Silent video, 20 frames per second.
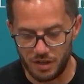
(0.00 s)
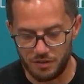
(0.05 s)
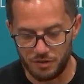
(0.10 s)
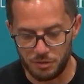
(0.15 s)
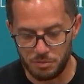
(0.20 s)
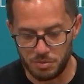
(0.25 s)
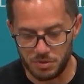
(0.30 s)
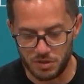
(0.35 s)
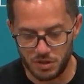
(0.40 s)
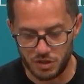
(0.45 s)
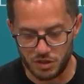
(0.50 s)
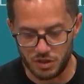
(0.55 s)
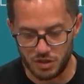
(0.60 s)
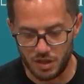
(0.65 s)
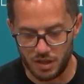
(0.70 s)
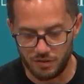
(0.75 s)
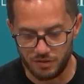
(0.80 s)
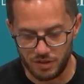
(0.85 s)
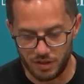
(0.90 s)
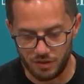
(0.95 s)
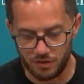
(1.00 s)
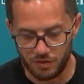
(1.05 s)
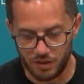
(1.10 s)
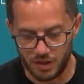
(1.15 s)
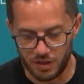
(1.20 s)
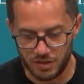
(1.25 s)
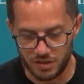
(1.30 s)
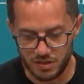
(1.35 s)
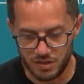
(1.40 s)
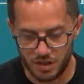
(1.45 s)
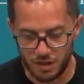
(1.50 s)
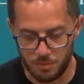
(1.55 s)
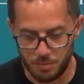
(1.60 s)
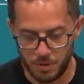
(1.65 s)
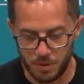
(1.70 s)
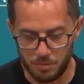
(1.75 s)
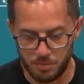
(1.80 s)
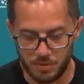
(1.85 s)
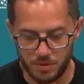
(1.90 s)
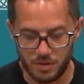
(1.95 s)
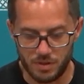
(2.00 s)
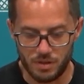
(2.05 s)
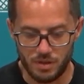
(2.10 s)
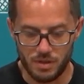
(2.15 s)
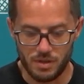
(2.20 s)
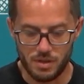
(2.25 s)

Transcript: every position. Have to have guys step up and